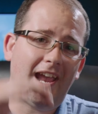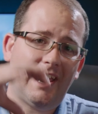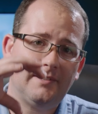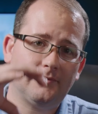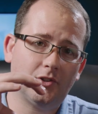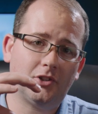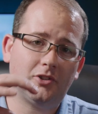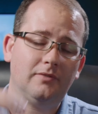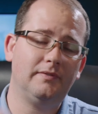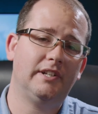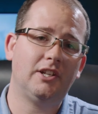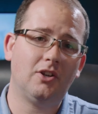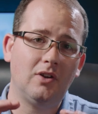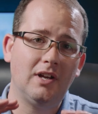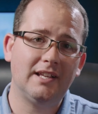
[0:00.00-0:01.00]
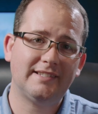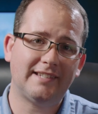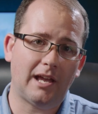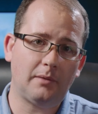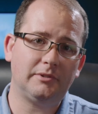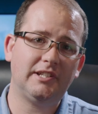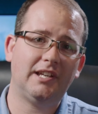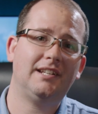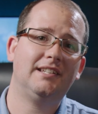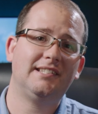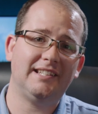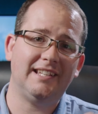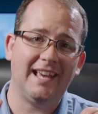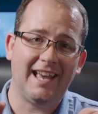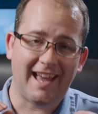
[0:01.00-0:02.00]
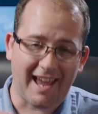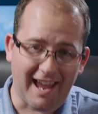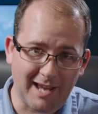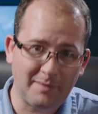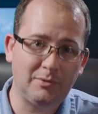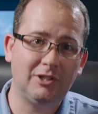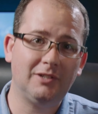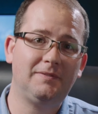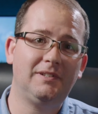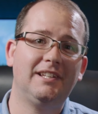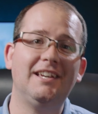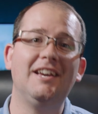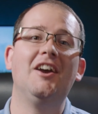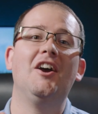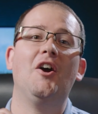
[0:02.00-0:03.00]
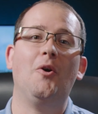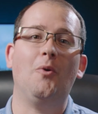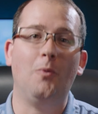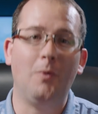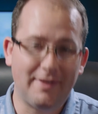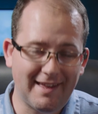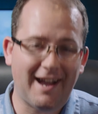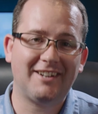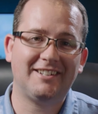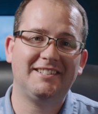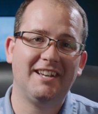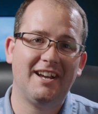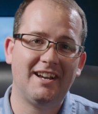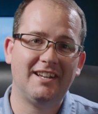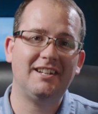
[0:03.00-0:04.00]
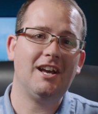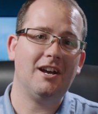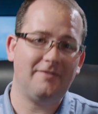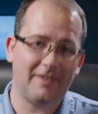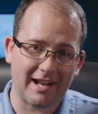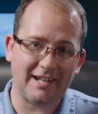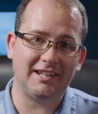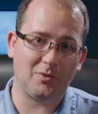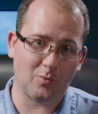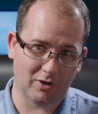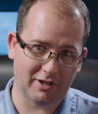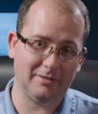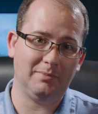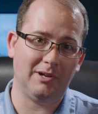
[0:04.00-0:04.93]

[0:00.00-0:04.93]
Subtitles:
and vertical video simultaneously and beautifully without a ton of editing work in